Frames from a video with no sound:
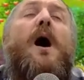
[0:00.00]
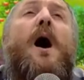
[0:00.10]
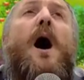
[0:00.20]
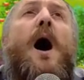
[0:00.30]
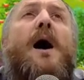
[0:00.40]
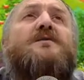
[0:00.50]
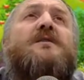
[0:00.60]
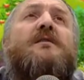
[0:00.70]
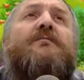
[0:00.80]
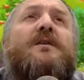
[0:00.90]

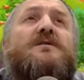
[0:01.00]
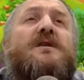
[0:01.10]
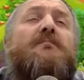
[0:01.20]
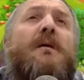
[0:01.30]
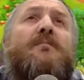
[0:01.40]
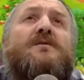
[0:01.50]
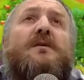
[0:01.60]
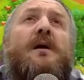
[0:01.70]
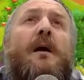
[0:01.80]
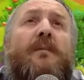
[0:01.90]
asking for the team members
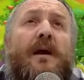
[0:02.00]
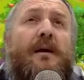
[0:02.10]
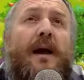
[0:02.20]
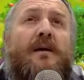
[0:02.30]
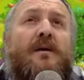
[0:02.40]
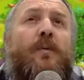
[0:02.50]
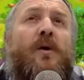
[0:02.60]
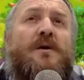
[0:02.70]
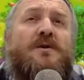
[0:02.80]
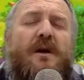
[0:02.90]
to come, and I'd like an
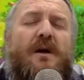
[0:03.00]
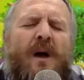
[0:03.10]
apology.